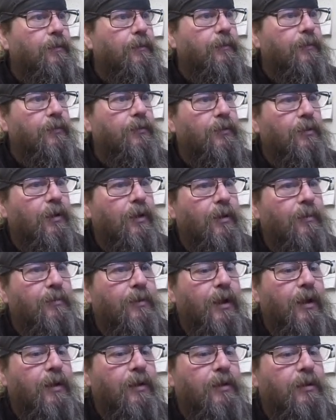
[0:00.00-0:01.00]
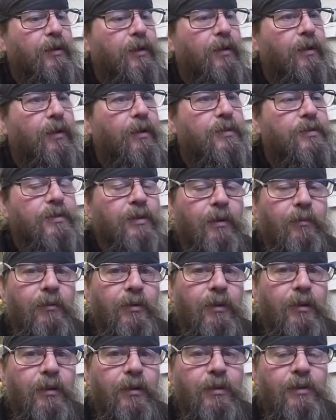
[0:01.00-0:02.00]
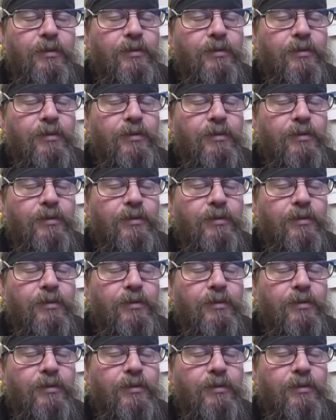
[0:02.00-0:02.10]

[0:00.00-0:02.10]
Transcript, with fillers: So now I'm kind of curious, and I'm looking in the